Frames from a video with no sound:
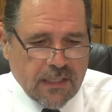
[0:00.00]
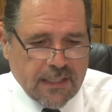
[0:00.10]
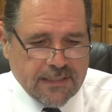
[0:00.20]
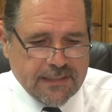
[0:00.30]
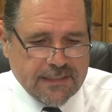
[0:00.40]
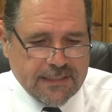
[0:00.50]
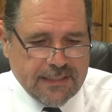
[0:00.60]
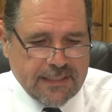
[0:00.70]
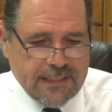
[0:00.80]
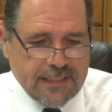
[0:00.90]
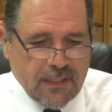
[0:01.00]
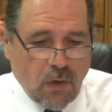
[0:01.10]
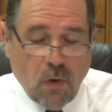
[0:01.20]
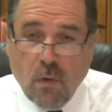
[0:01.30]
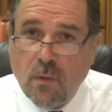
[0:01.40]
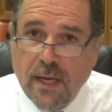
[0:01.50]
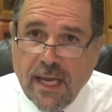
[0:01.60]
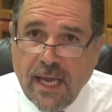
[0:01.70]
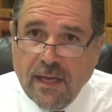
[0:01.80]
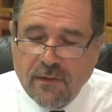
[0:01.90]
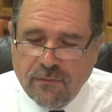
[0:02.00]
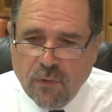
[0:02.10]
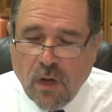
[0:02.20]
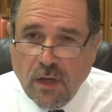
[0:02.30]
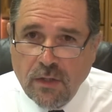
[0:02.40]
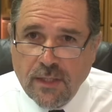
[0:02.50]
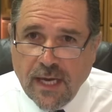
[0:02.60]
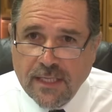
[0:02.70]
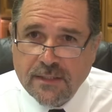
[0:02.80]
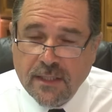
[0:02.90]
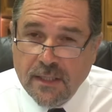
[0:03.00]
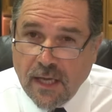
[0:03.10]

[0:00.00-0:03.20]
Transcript: let's see. Oh, hey, for all you guys,